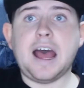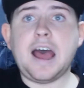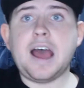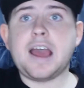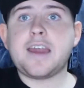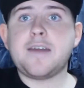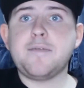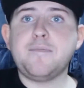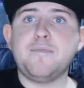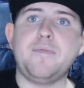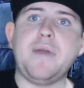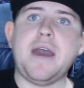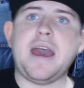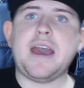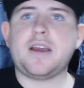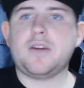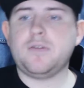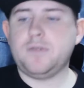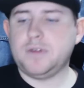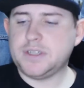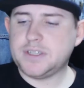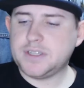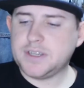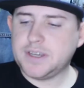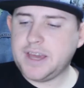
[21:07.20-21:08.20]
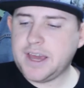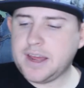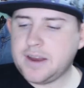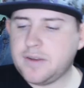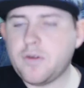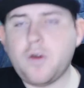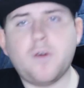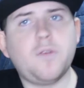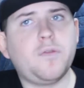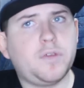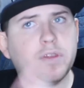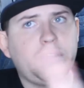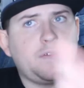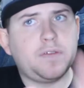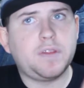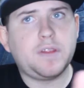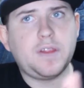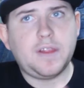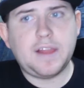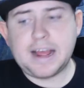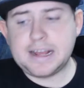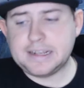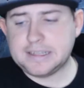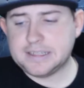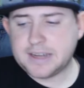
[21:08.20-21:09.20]
I am back once again, hopefully for the
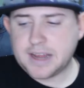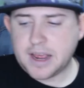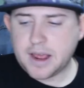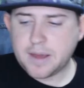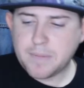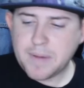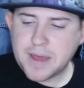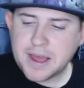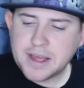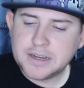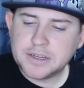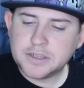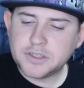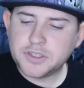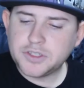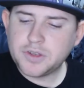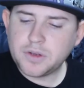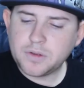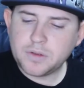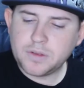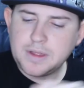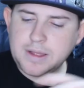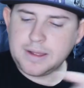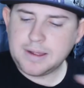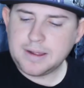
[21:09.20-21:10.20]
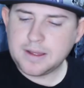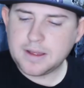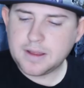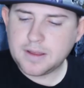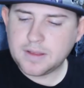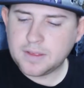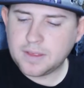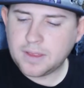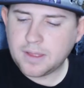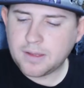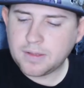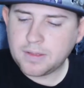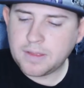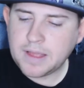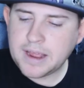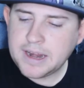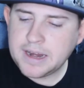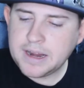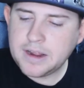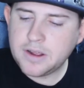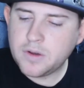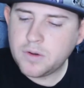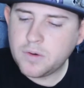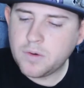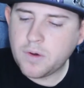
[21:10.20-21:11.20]
last time. And so the
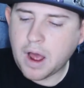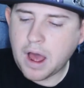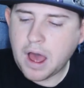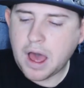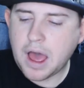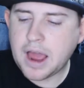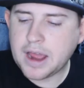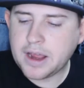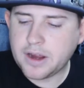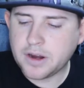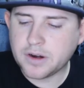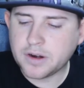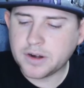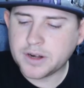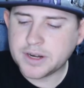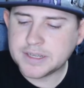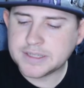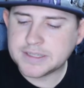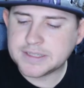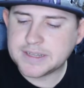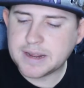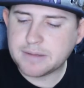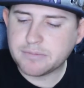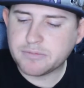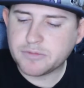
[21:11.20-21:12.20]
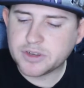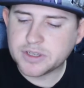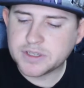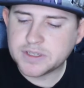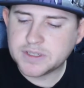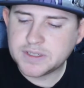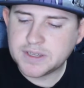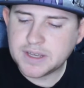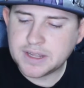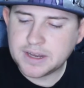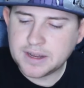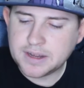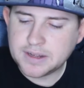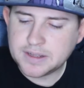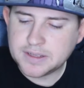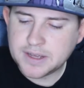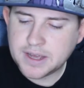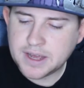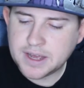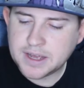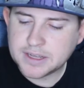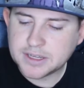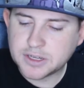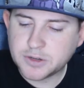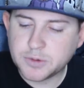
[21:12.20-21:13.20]
lady who hired is named
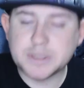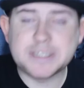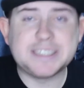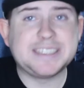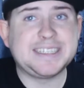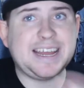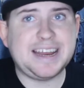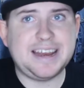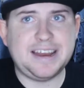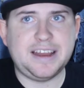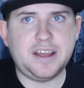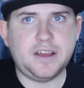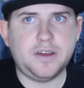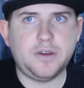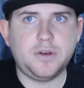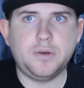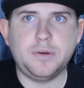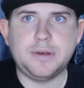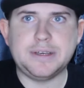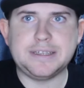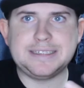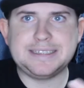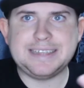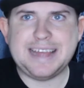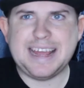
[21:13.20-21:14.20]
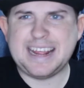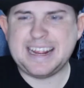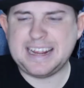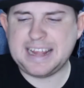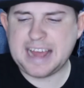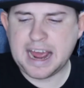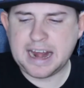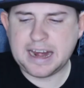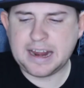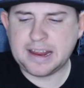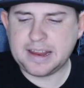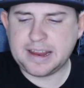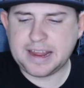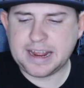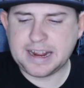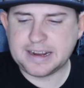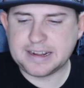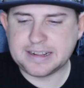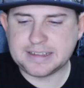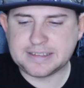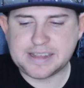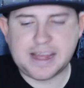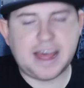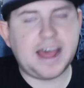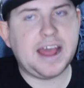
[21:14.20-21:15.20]
Crescenda, who is like kind of like
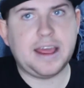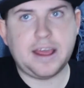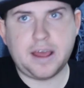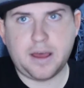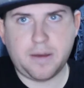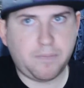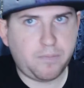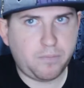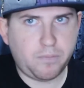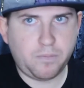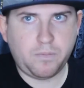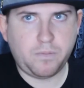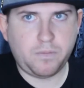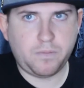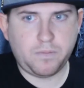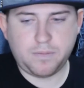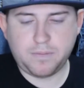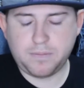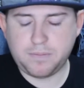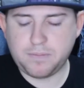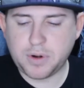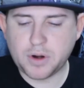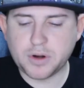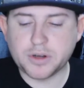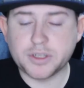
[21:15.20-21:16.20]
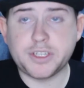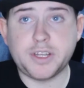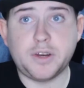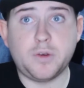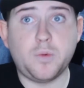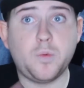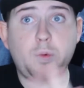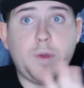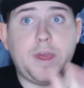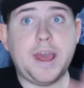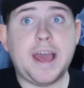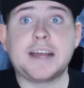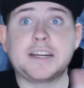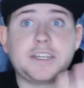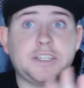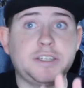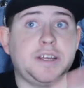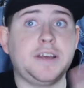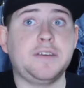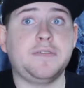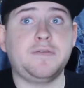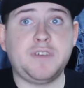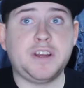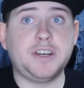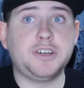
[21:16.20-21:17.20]
this high up person. We
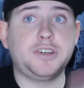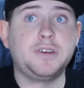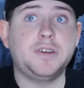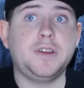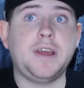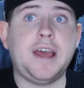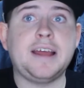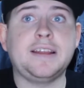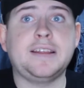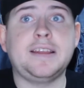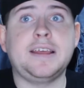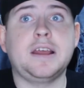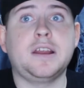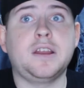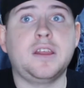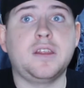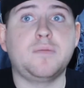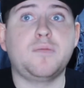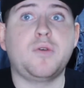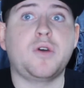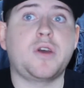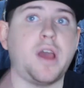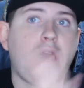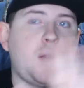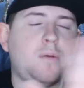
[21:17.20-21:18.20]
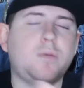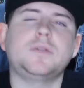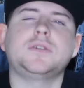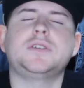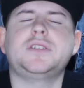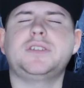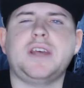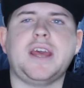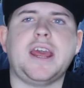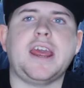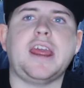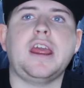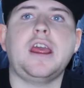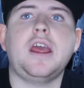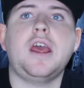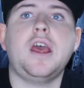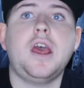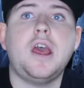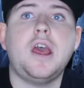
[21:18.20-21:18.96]
actually eventually, at the end of the book, I won't say,